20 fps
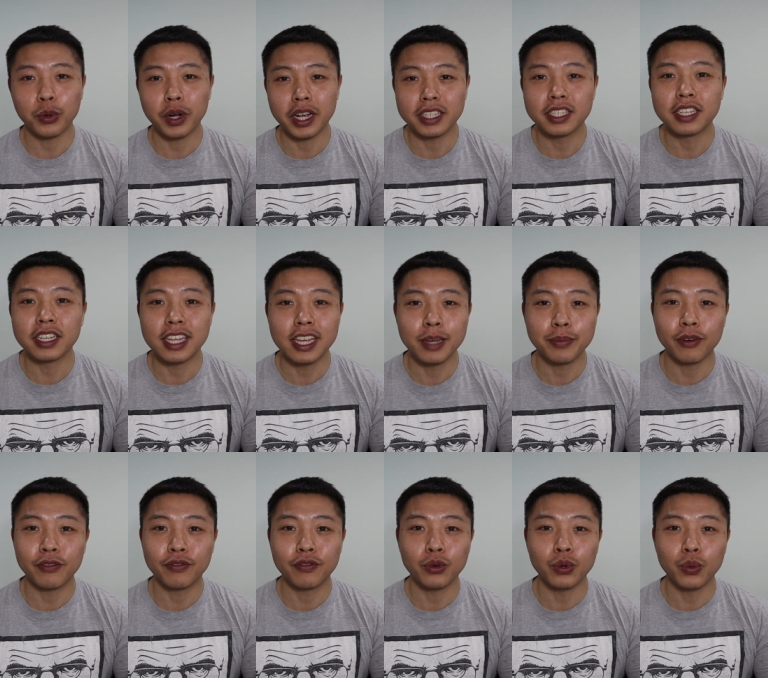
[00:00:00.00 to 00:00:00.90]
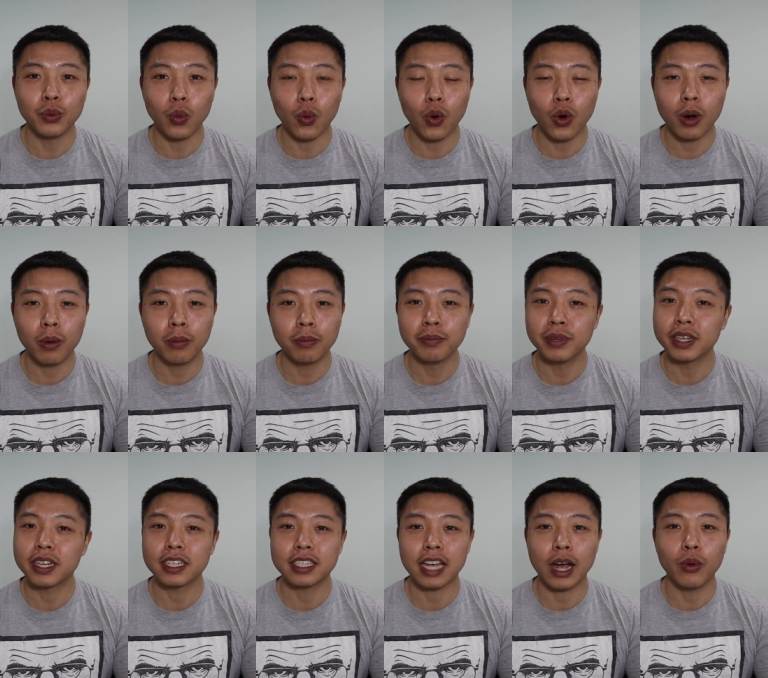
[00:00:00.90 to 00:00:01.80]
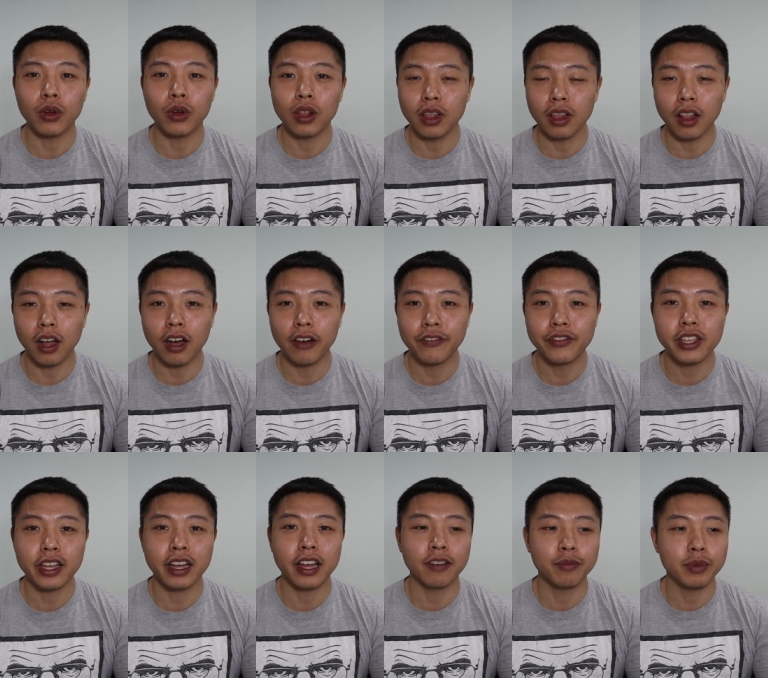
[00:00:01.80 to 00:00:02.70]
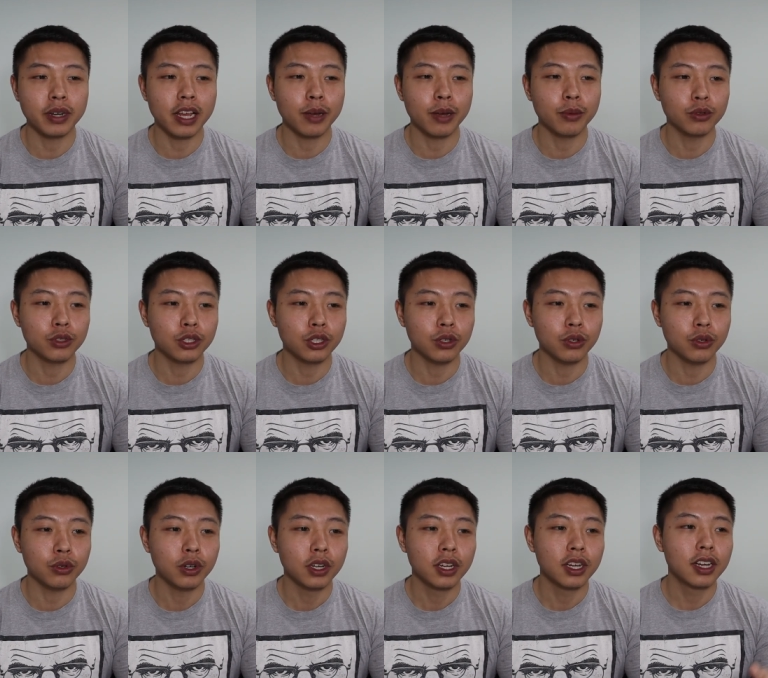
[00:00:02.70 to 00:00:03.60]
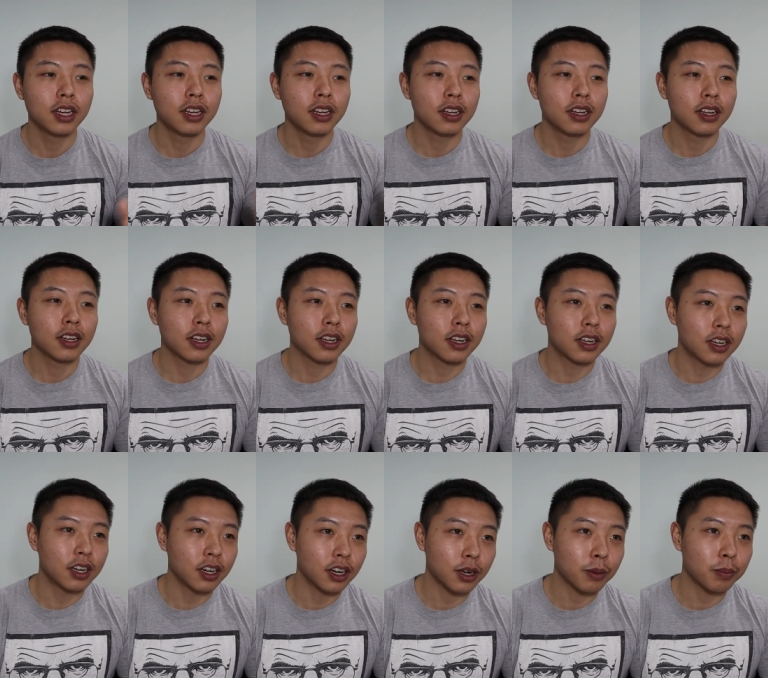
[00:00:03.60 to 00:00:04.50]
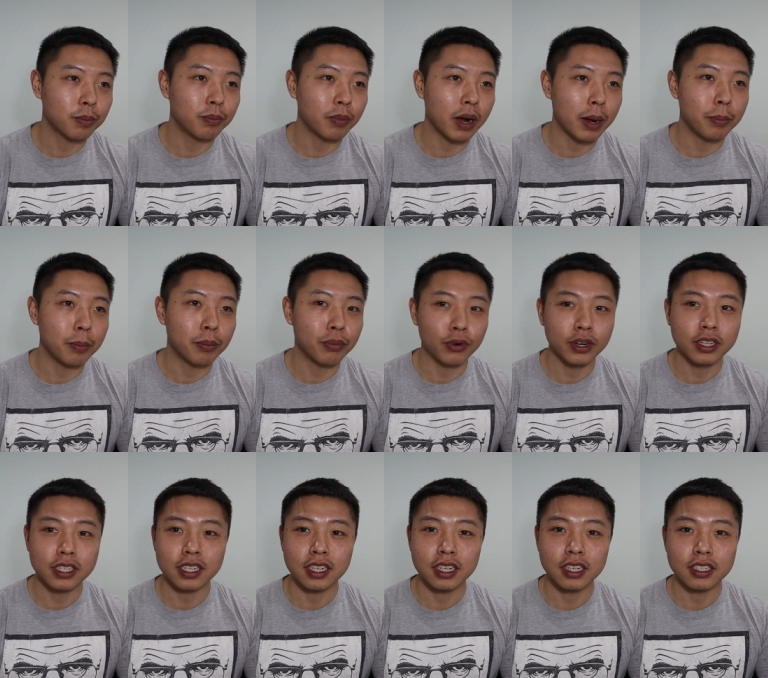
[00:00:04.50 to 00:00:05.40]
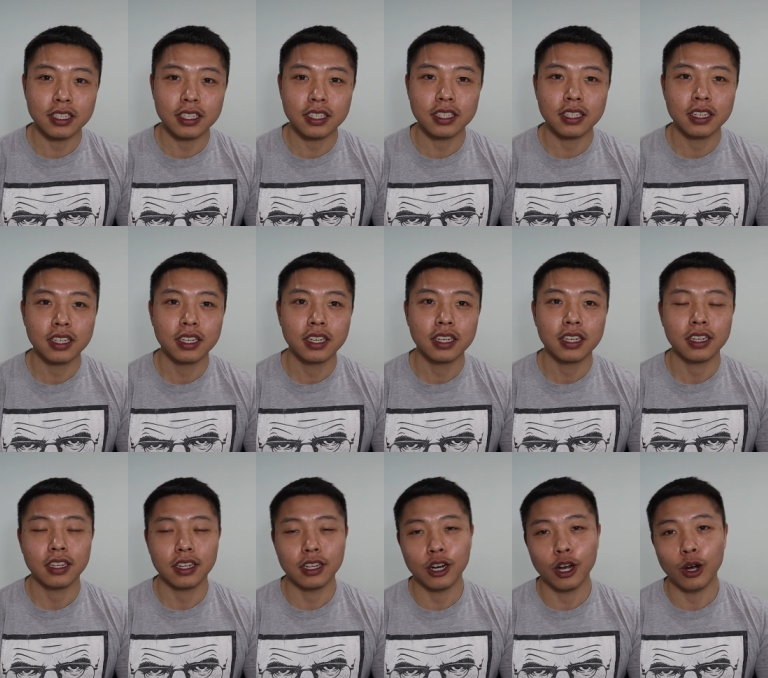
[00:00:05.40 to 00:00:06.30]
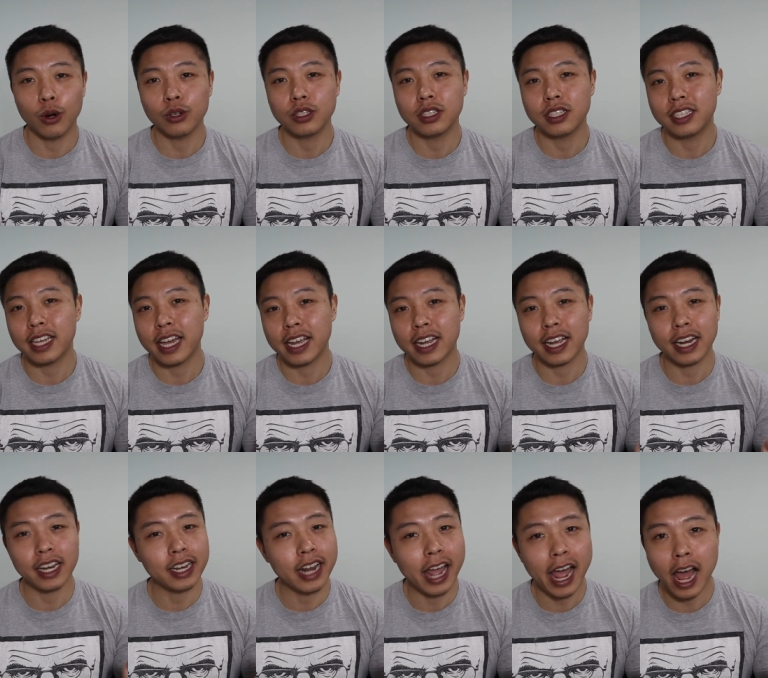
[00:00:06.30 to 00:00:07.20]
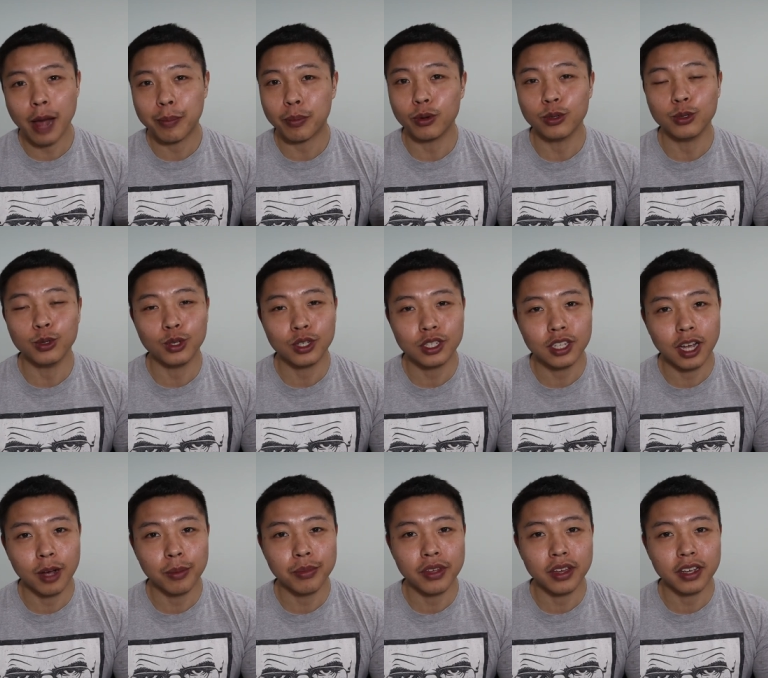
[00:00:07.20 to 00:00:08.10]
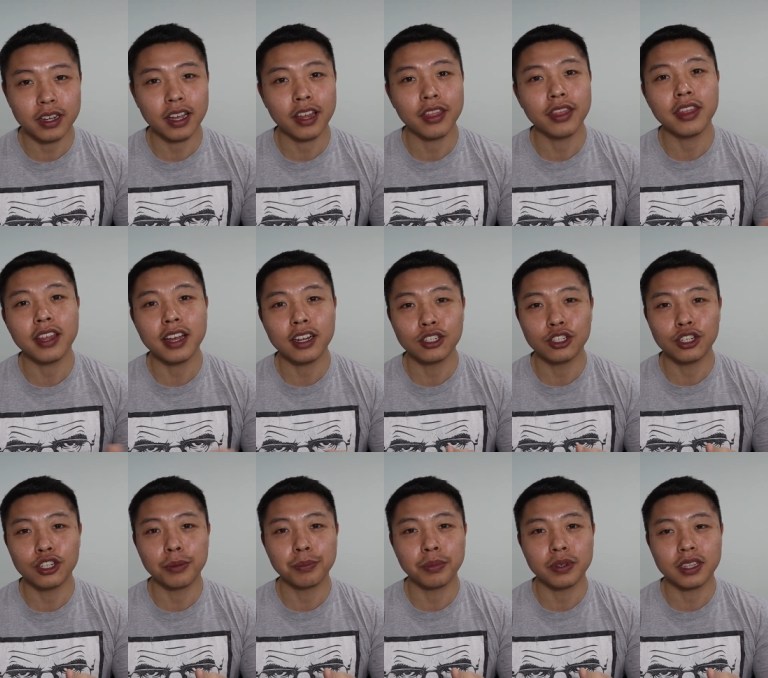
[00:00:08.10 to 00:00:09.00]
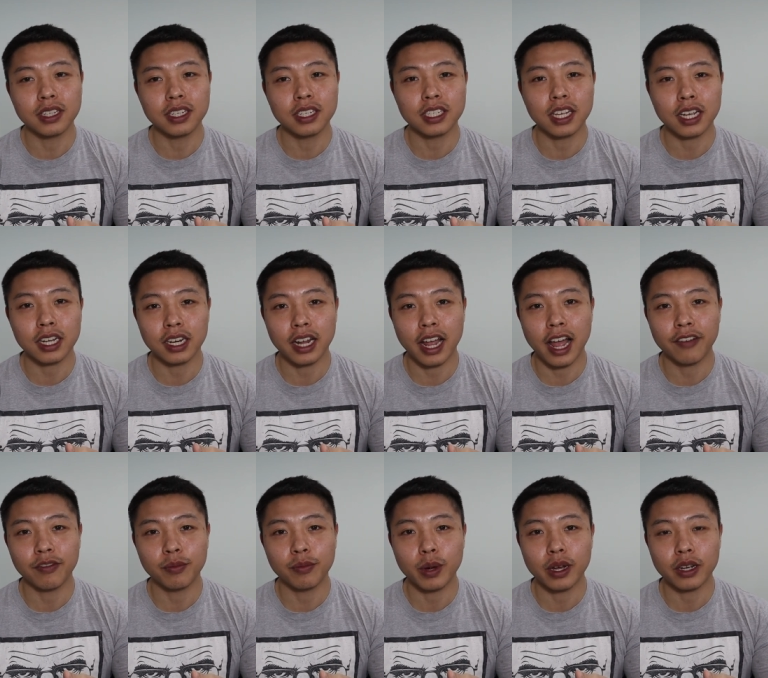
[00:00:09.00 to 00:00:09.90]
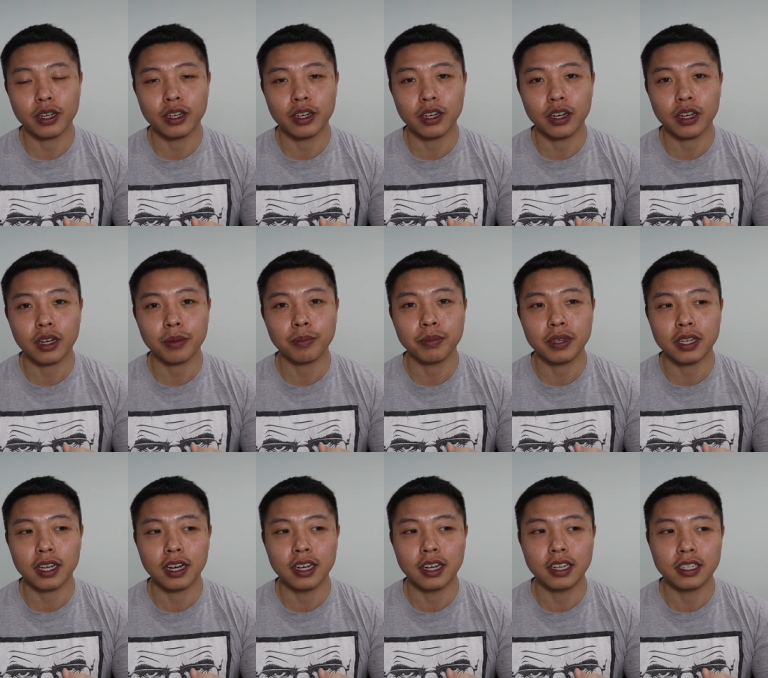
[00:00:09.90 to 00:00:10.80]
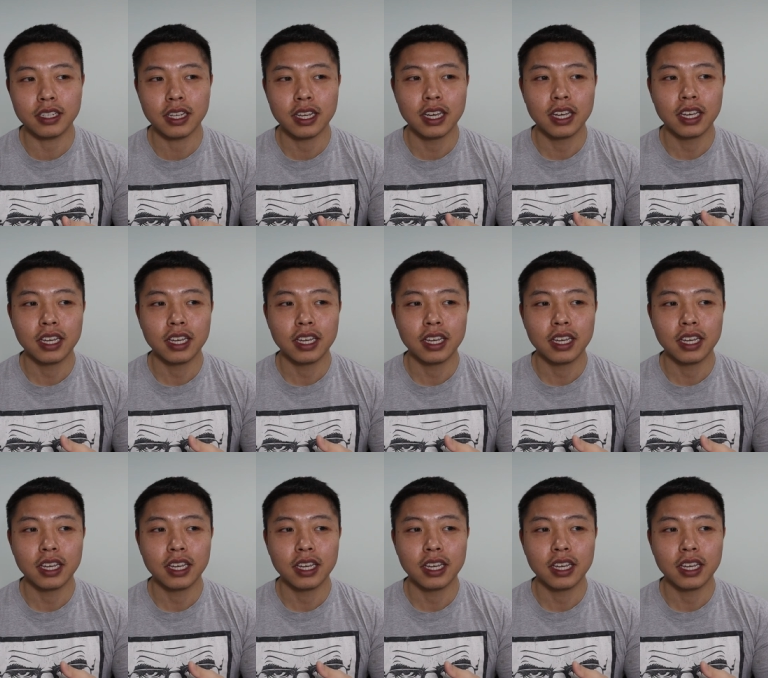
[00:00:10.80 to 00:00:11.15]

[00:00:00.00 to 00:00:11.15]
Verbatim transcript: ways to keep your food warm because I would love to have been able to cook my briskets, you know, take a nap or do something and then jump into the second half of my cook because